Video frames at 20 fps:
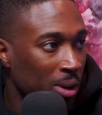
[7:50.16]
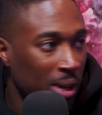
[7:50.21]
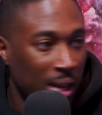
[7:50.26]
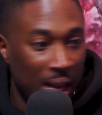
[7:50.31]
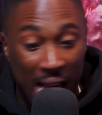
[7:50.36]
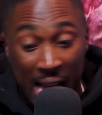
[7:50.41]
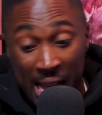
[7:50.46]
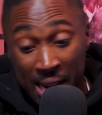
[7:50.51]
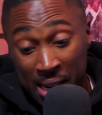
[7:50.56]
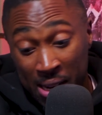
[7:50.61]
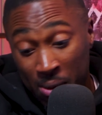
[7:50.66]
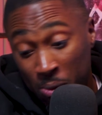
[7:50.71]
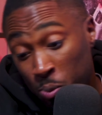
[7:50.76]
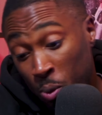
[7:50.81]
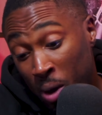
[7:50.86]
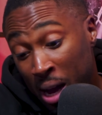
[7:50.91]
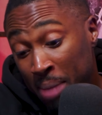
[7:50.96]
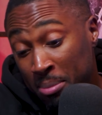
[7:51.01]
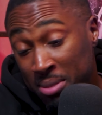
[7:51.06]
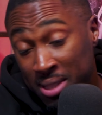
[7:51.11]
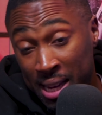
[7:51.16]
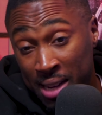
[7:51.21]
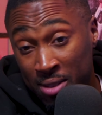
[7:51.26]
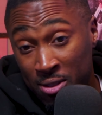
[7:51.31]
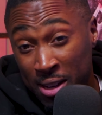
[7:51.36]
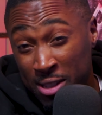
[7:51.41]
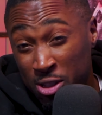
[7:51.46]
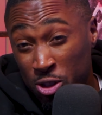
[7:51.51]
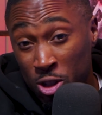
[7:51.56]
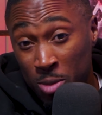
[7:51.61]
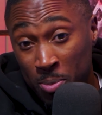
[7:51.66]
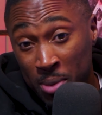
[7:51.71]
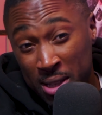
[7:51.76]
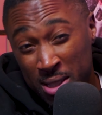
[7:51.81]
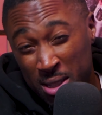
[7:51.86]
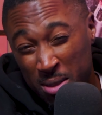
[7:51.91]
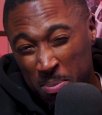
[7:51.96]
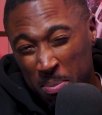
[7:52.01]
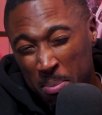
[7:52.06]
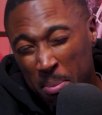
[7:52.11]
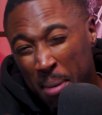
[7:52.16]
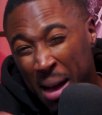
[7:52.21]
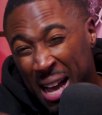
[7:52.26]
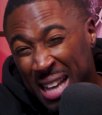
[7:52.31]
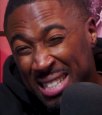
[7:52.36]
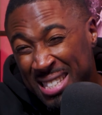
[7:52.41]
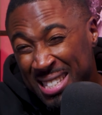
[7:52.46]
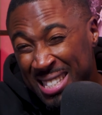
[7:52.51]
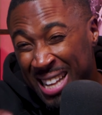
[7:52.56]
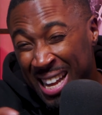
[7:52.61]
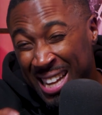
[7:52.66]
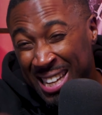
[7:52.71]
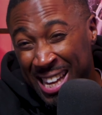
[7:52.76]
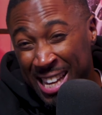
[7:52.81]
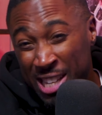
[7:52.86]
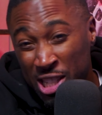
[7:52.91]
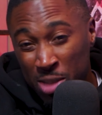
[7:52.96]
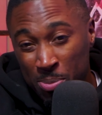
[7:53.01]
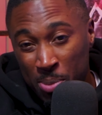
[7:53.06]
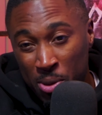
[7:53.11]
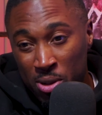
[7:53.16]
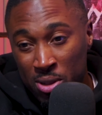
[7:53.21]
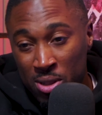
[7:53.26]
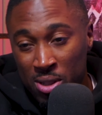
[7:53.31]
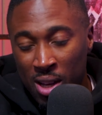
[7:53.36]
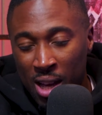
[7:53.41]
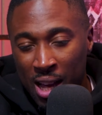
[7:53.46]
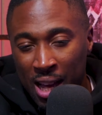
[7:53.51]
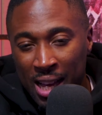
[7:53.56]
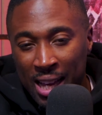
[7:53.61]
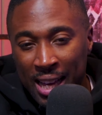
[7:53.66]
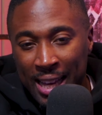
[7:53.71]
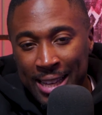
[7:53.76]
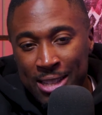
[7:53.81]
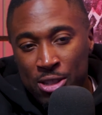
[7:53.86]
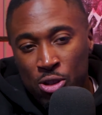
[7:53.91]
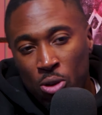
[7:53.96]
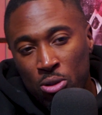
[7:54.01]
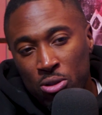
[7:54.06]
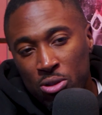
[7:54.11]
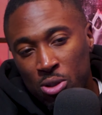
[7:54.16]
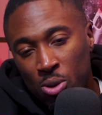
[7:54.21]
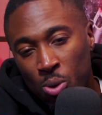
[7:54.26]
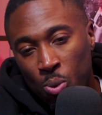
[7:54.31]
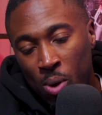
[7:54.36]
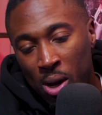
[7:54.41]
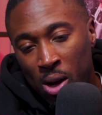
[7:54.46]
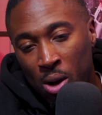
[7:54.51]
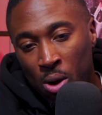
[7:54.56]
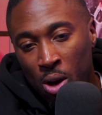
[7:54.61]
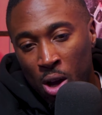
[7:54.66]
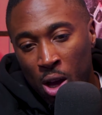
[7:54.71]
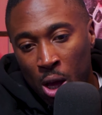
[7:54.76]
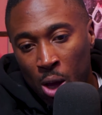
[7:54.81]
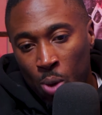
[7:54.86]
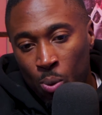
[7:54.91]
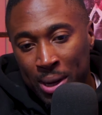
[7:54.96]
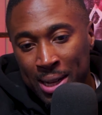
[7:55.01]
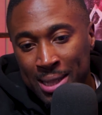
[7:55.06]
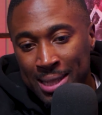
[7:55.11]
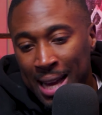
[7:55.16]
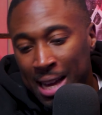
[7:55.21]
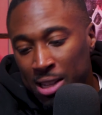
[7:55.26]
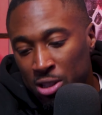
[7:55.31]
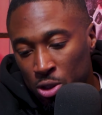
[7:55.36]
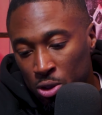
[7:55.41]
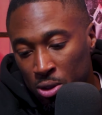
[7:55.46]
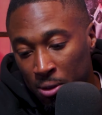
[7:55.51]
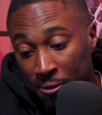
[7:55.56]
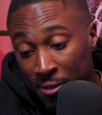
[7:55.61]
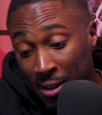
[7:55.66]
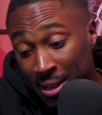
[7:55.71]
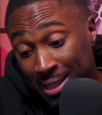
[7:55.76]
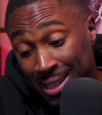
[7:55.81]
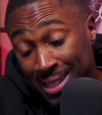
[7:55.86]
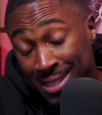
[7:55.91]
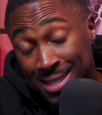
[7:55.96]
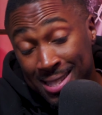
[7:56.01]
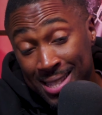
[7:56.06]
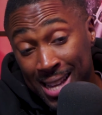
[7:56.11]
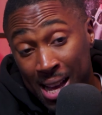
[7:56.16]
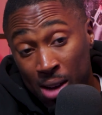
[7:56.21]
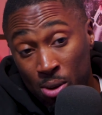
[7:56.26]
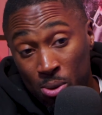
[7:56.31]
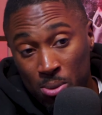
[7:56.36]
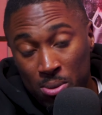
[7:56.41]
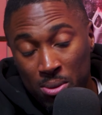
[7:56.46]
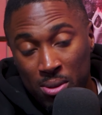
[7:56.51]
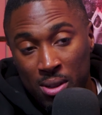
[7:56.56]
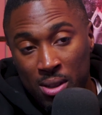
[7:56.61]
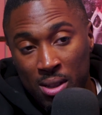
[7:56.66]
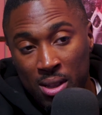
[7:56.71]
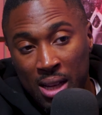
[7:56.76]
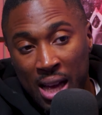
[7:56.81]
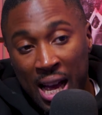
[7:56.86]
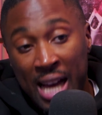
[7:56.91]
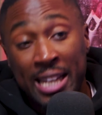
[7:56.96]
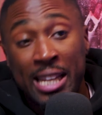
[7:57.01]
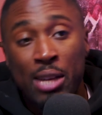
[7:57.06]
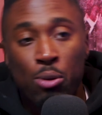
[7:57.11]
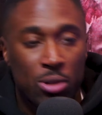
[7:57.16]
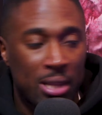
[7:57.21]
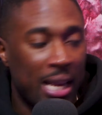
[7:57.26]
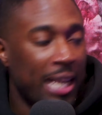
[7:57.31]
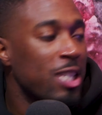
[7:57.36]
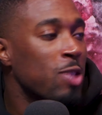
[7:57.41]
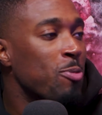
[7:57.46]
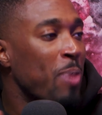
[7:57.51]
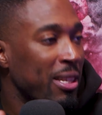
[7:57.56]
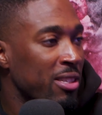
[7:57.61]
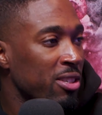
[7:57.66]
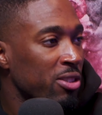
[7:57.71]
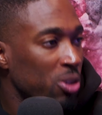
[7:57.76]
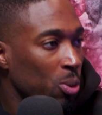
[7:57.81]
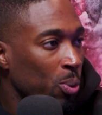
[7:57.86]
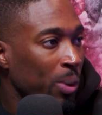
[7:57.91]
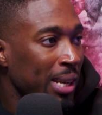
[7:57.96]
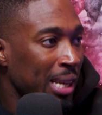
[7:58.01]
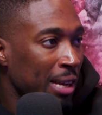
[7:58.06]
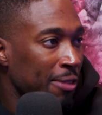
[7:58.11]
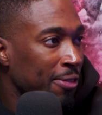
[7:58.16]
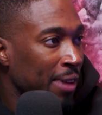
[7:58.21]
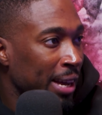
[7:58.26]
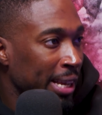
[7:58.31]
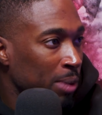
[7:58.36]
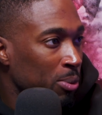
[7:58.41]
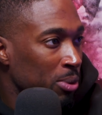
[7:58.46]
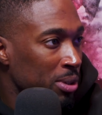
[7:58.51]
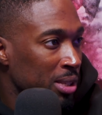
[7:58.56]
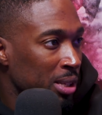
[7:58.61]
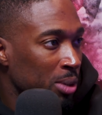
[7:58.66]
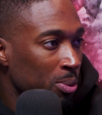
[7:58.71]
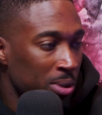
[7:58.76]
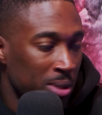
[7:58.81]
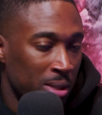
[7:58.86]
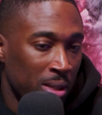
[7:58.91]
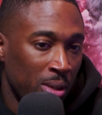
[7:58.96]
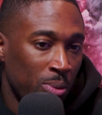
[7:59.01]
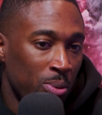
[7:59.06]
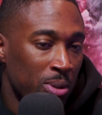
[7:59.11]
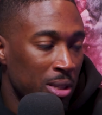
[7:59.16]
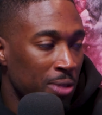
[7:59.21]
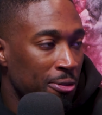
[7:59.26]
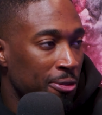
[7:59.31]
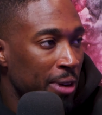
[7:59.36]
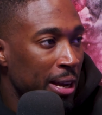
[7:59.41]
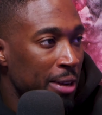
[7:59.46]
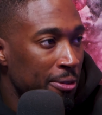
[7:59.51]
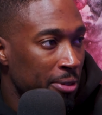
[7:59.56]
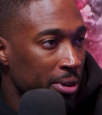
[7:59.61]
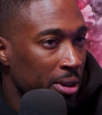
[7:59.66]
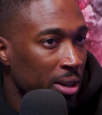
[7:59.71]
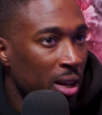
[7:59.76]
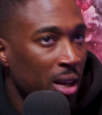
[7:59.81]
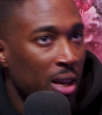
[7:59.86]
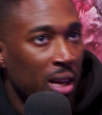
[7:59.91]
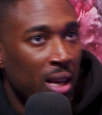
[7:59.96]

Yeah. And what I'm saying, right, C B S might slightly edge it because he's gone to the well when he's had to defend his title. And he was expected to win that fight. Mm-hmm. He was, he was the, he was the favorite.